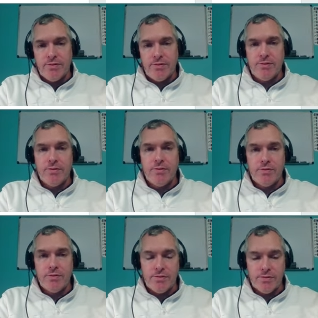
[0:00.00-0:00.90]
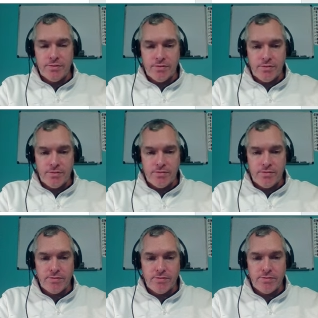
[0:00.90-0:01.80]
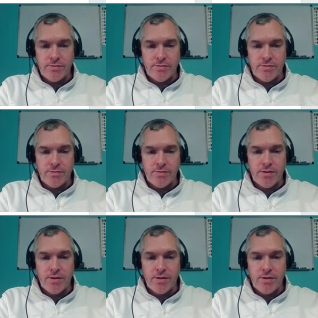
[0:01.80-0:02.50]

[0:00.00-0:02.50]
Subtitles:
Nobody speaks.